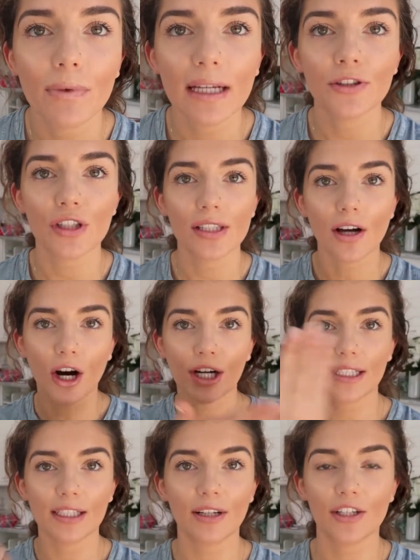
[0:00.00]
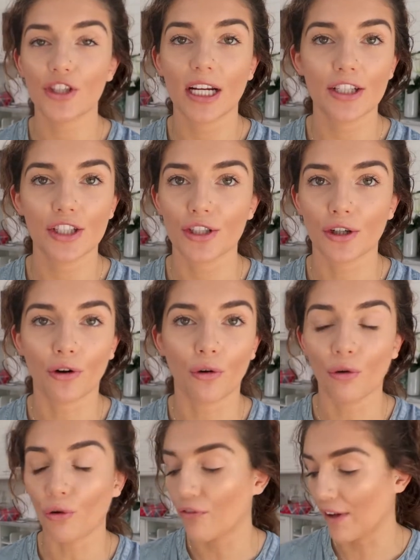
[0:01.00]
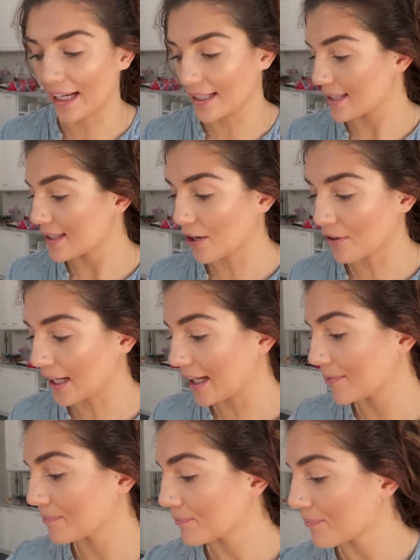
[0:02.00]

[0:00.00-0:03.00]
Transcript: it changes your whole face already.